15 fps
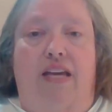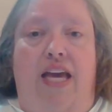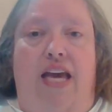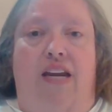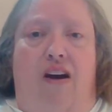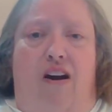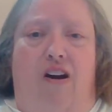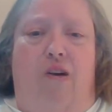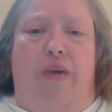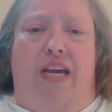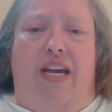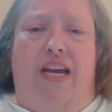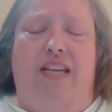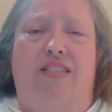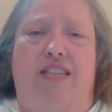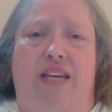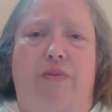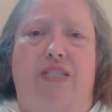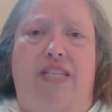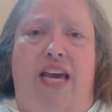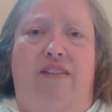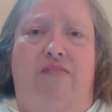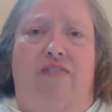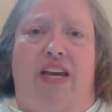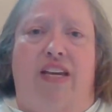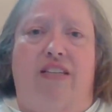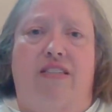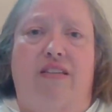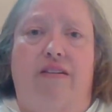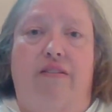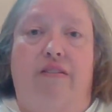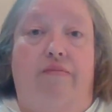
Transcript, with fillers: And all because he was envious.